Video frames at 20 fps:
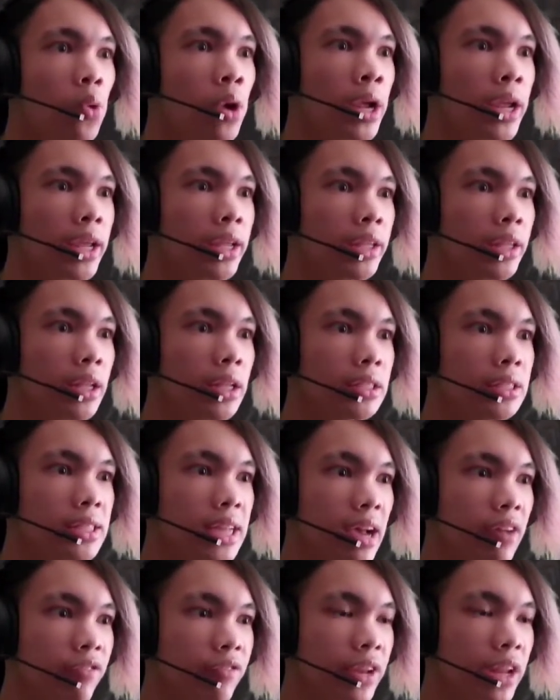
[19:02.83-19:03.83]
What in the
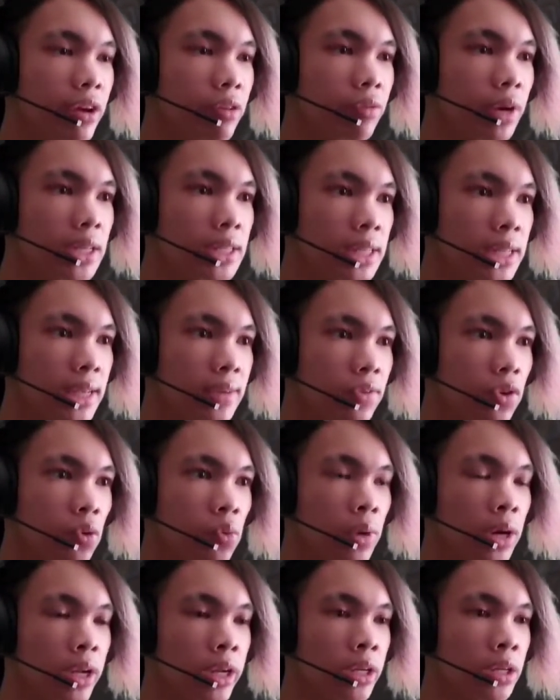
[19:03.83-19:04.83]
definite Resident
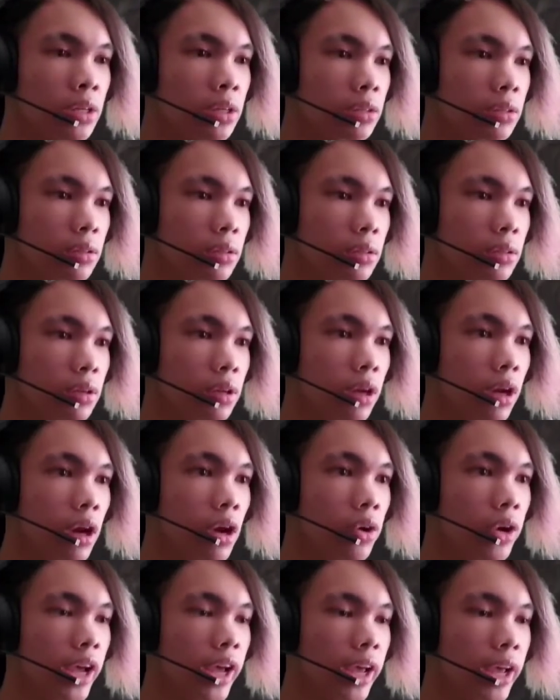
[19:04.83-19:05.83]
Evil 1?
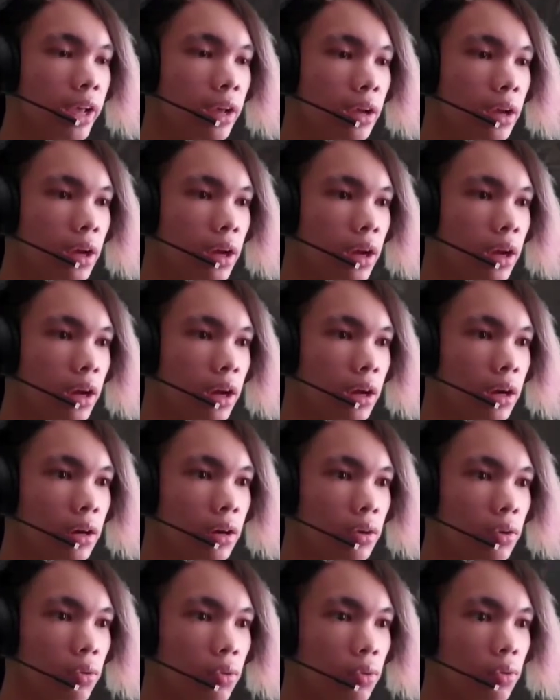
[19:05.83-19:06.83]
Okay,
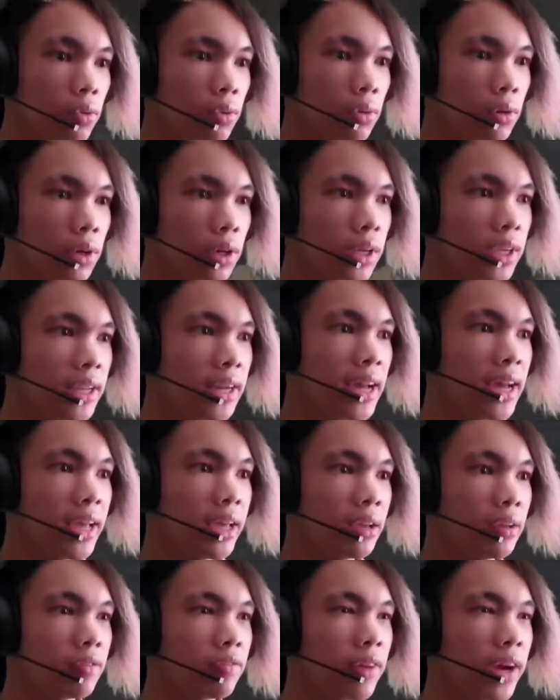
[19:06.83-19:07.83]
uh, can
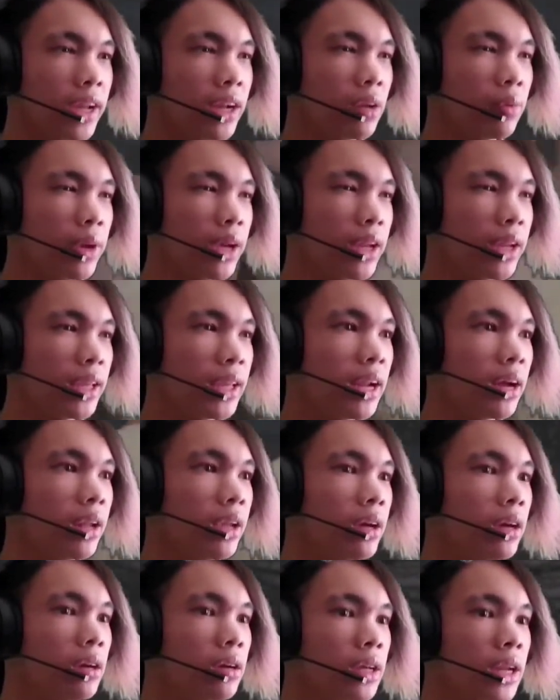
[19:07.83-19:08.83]
I find a way to get
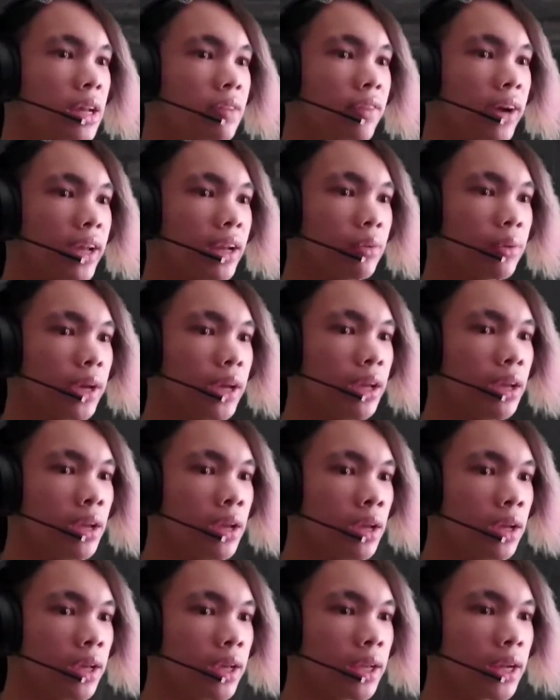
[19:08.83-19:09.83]
out of here? Can I find a way?
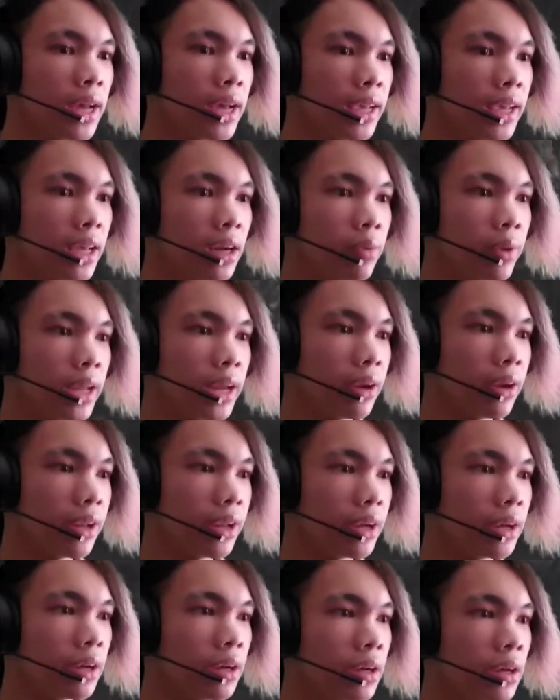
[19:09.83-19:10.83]
Can I get away
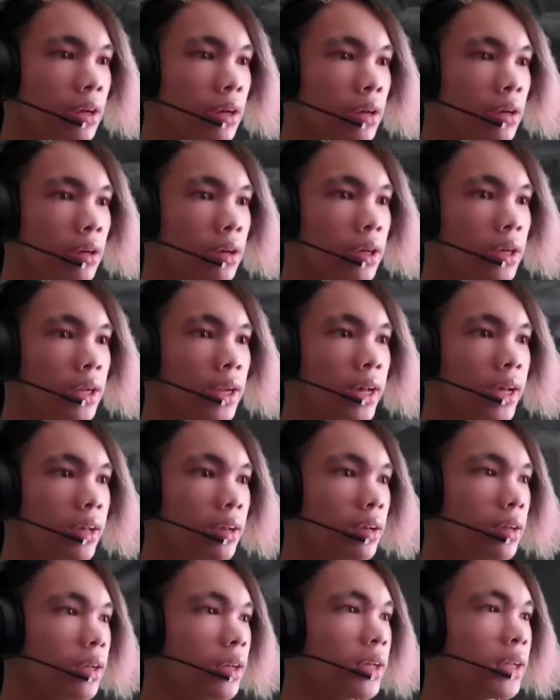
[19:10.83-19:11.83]
out here? Can I,
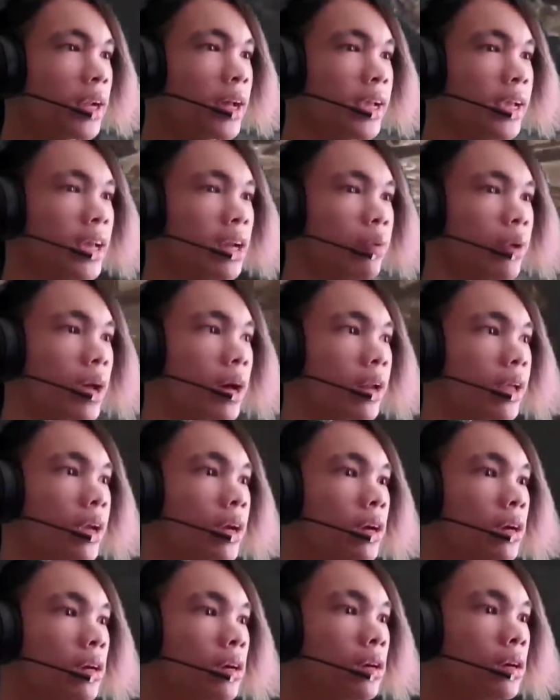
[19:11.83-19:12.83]
can I get away out
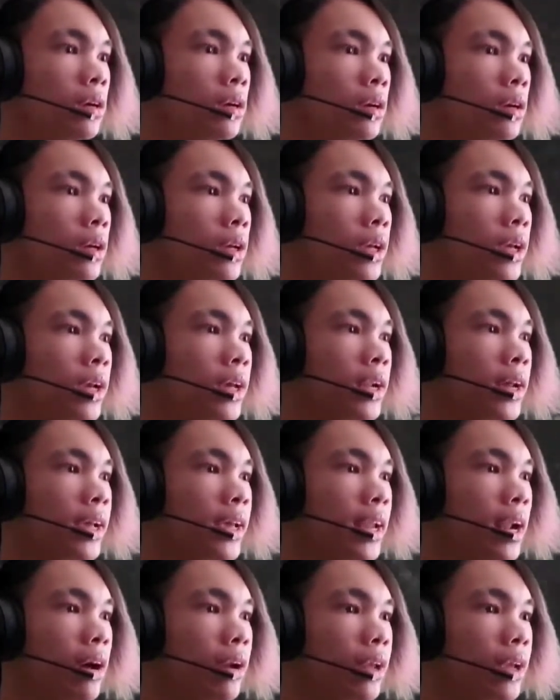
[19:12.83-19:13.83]
of here? Can
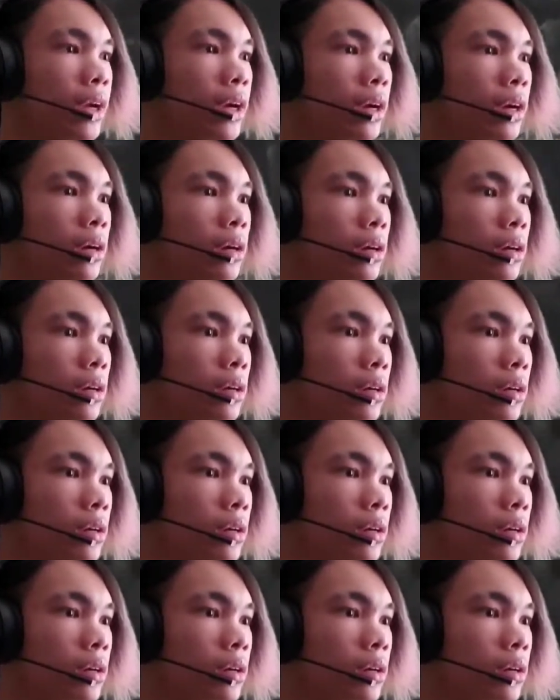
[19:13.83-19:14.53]
I get out of here?